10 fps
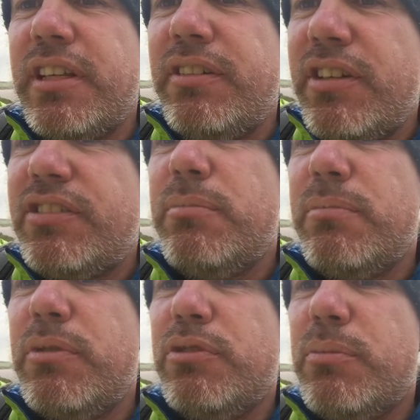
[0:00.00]

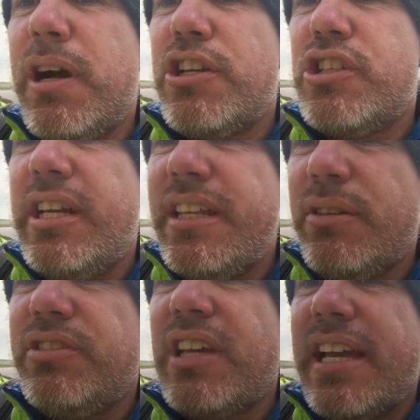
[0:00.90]
There was a marshal here, there
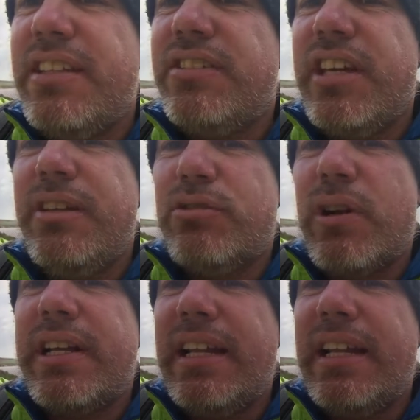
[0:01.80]
was signs here, it was quite